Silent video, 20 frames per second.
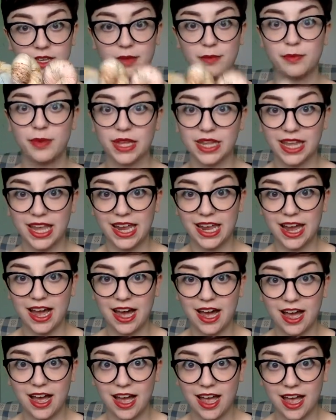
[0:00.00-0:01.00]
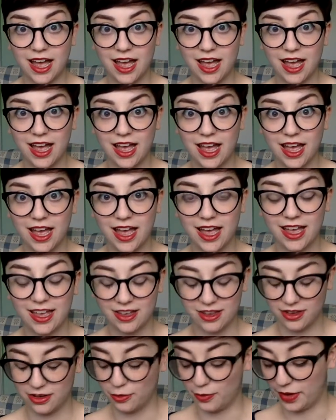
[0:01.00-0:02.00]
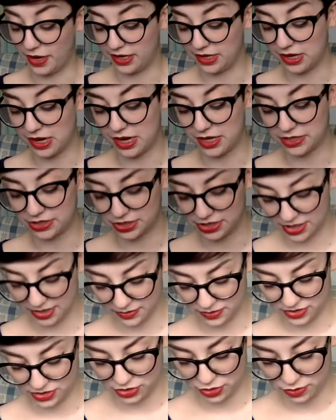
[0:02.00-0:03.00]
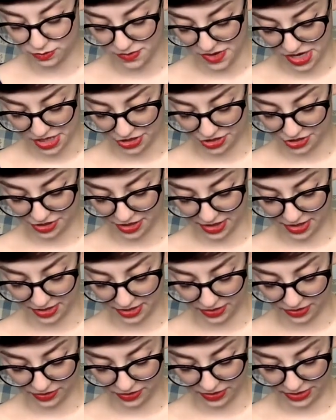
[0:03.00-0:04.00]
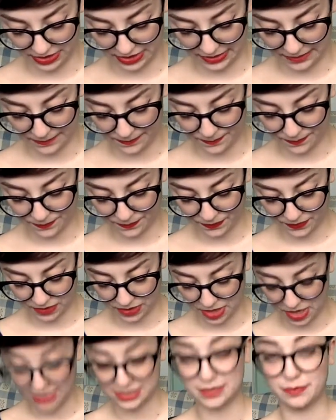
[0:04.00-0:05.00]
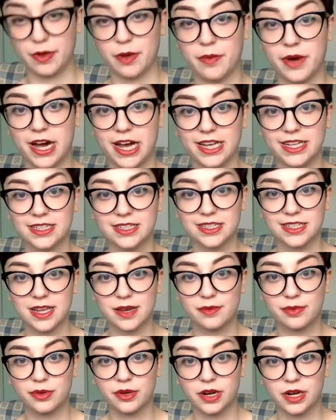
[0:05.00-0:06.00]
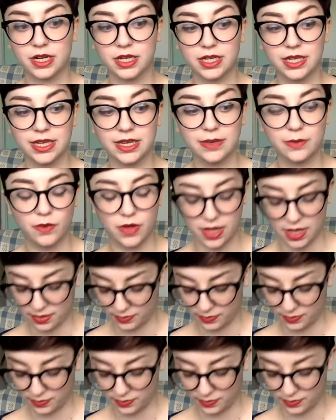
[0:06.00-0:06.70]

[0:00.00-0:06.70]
But like, oh my gosh, it was too much. I literally lost my mind temporarily while I